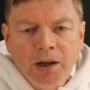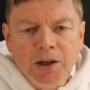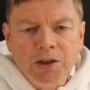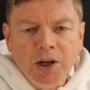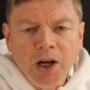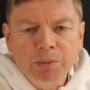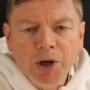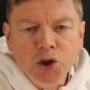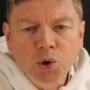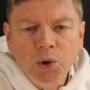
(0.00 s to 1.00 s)
Next day,
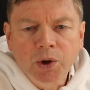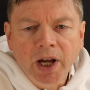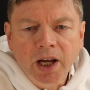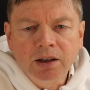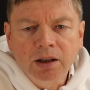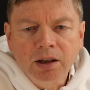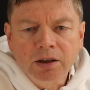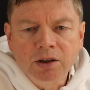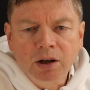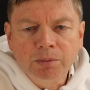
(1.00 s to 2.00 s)
Pashur had
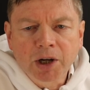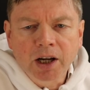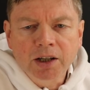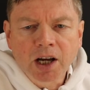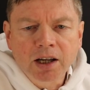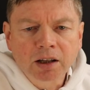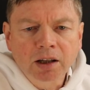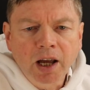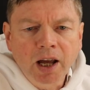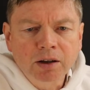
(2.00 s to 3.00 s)
Jeremiah
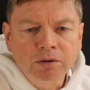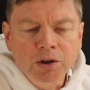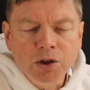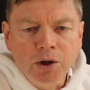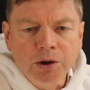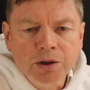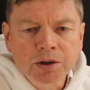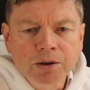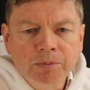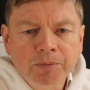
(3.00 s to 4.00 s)
taken out of the
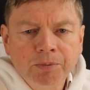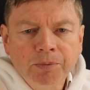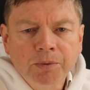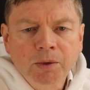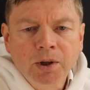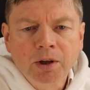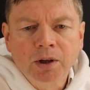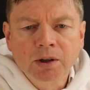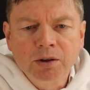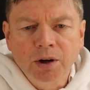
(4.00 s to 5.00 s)
stocks.
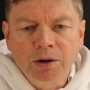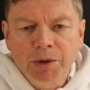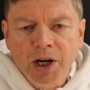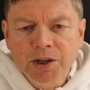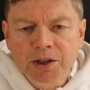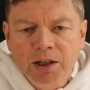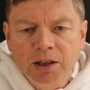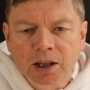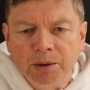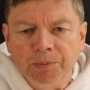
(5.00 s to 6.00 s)
Jeremiah said
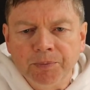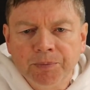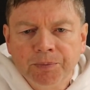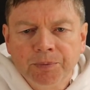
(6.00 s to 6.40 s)
to him,